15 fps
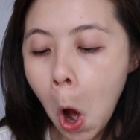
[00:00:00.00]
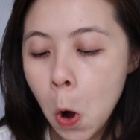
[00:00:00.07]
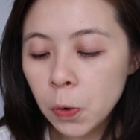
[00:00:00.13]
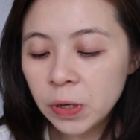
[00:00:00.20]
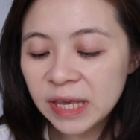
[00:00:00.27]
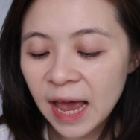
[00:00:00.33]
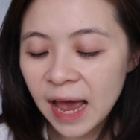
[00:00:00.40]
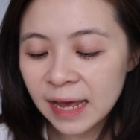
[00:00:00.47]
Oh
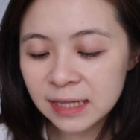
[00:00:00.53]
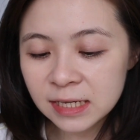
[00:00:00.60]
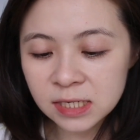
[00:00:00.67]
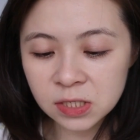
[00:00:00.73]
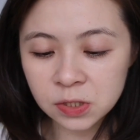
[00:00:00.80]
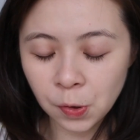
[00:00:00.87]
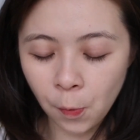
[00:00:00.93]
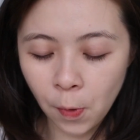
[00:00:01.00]
yeah, this
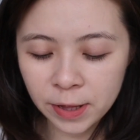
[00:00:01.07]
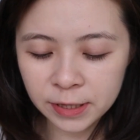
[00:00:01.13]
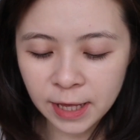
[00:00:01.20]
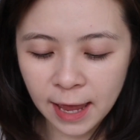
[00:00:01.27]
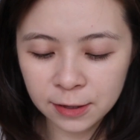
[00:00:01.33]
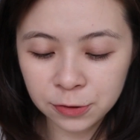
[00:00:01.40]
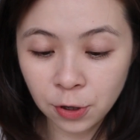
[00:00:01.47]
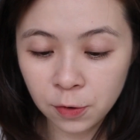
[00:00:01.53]
is the one
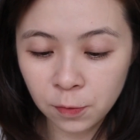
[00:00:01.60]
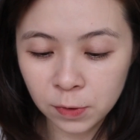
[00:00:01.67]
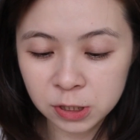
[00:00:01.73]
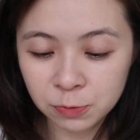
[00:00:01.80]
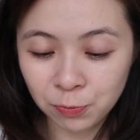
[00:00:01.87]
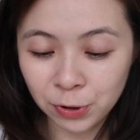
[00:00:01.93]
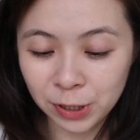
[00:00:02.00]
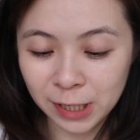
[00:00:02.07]
that I thought
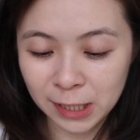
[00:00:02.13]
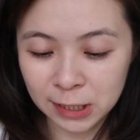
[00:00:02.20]
was pretty